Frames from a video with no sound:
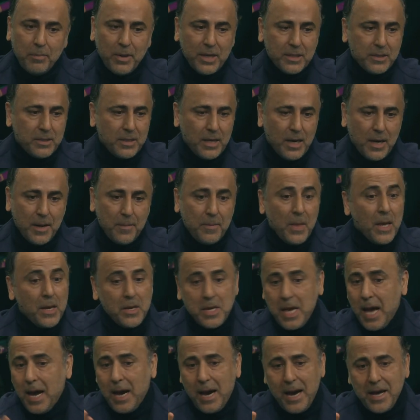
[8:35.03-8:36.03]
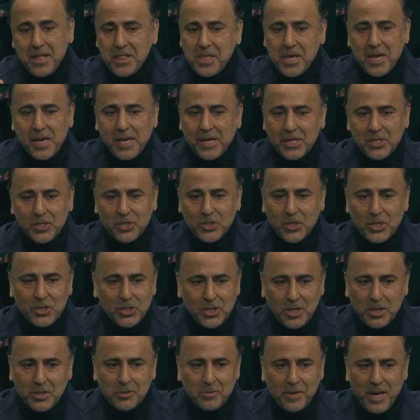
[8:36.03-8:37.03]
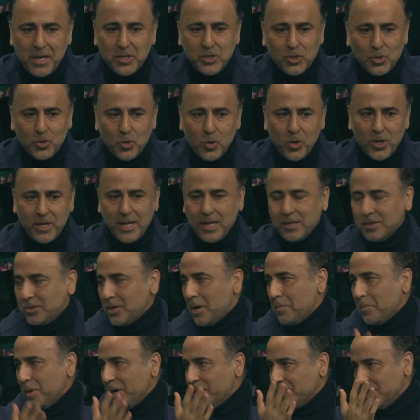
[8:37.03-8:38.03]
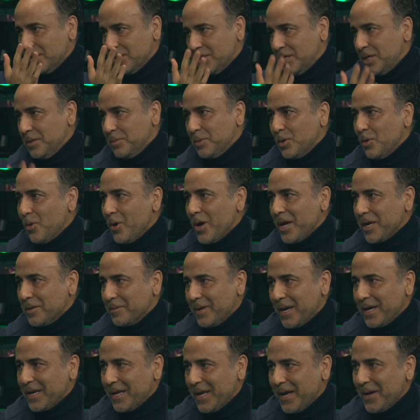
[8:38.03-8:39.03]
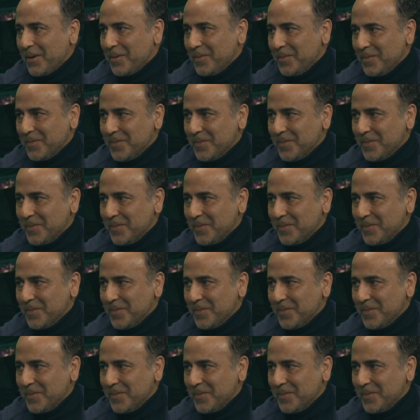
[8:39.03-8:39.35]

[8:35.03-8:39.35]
But uh, yeah, I think it's just a great story, and Dropbox is keep going right now.